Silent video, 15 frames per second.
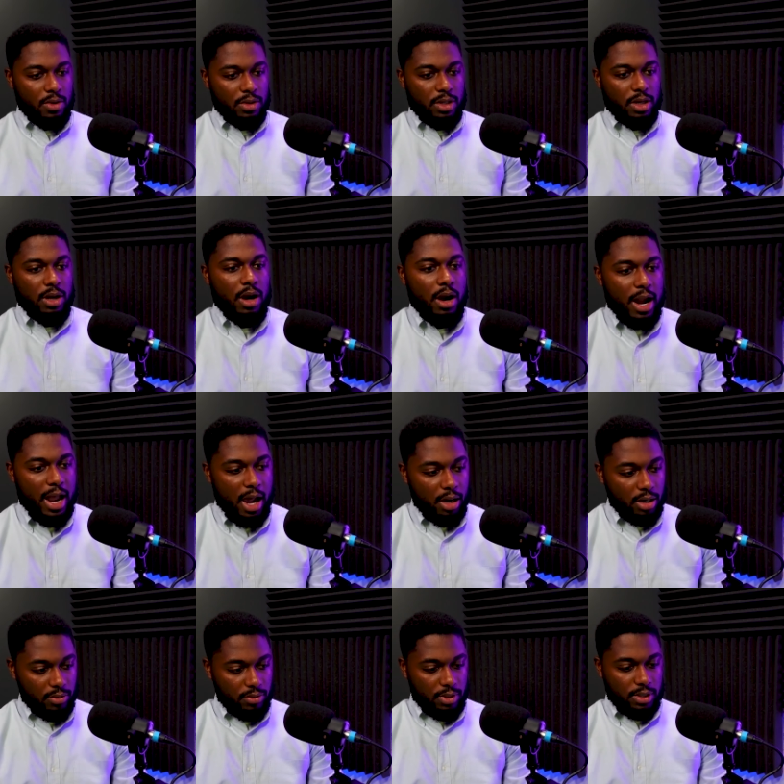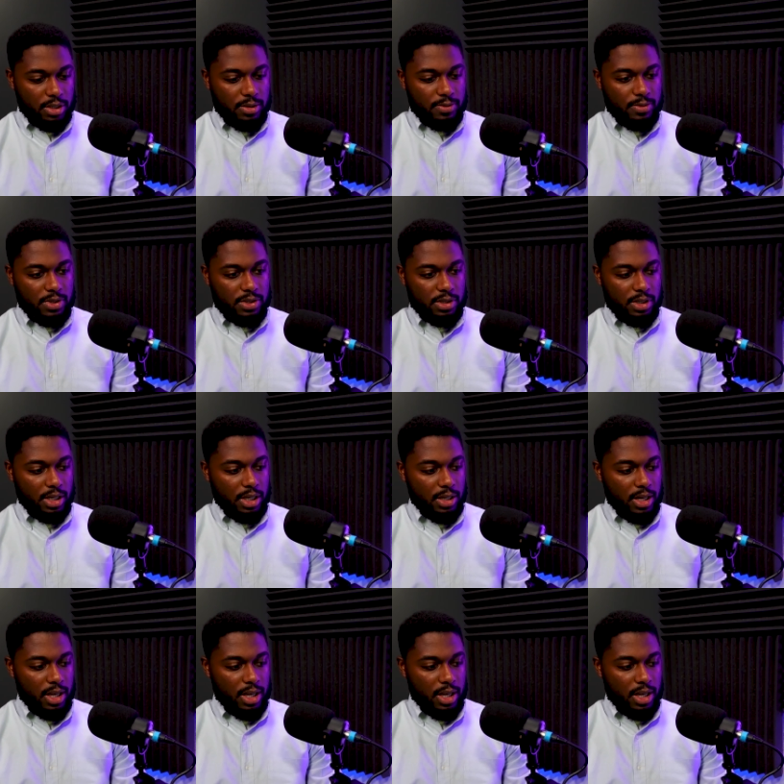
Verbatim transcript: there are algorithms and,